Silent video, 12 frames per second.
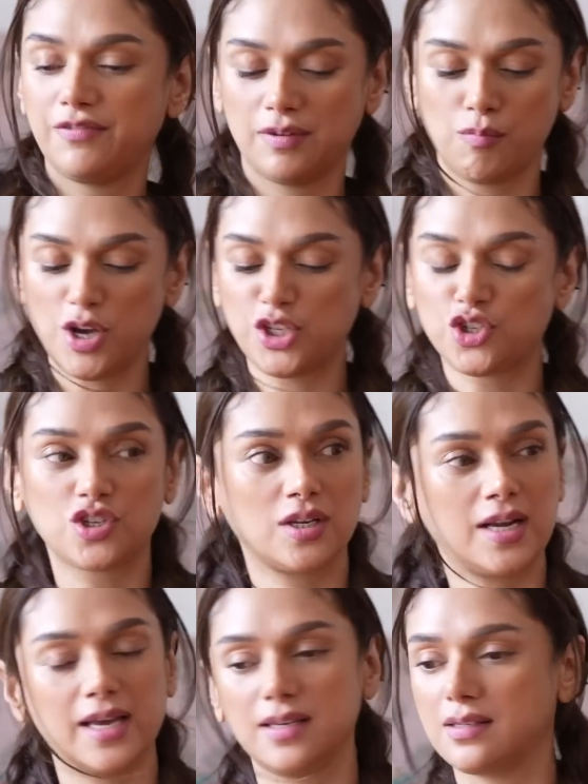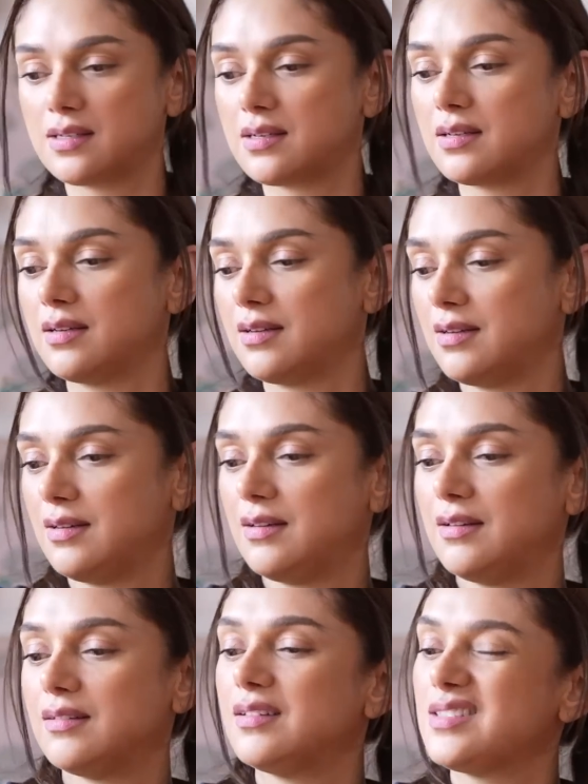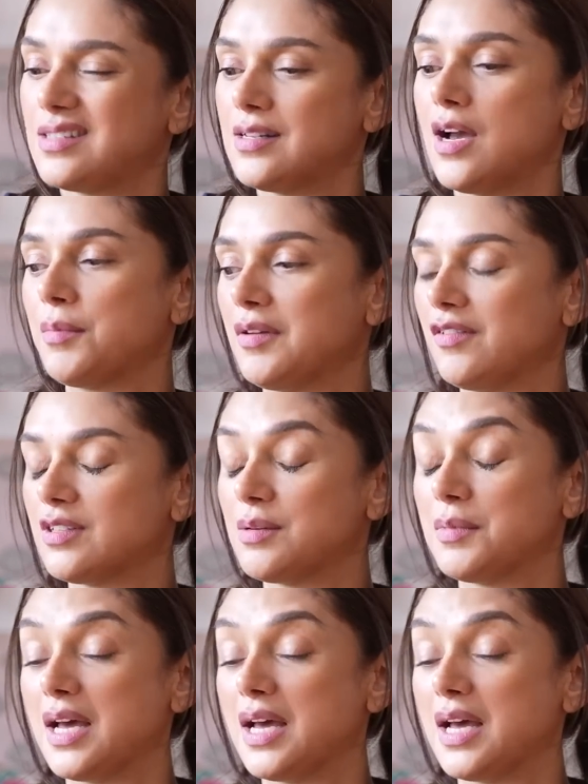what moisturized stuff. So now I'm giving her